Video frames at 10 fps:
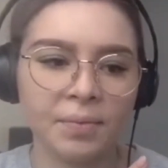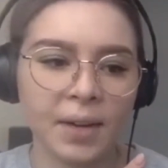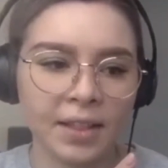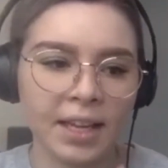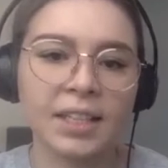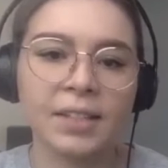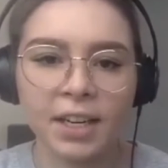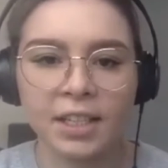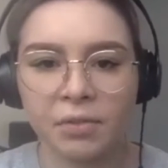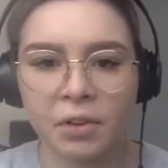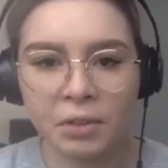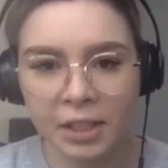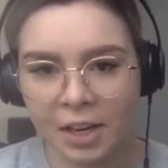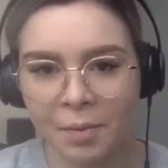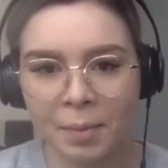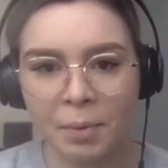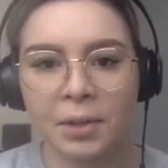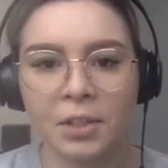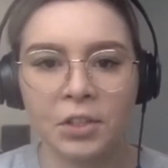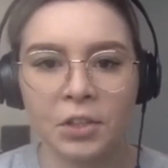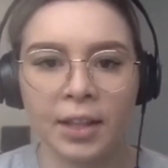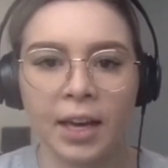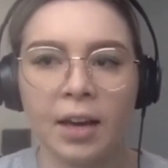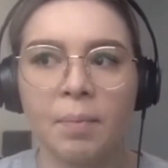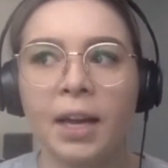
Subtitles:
I think it is very difficult to tell people what to do there.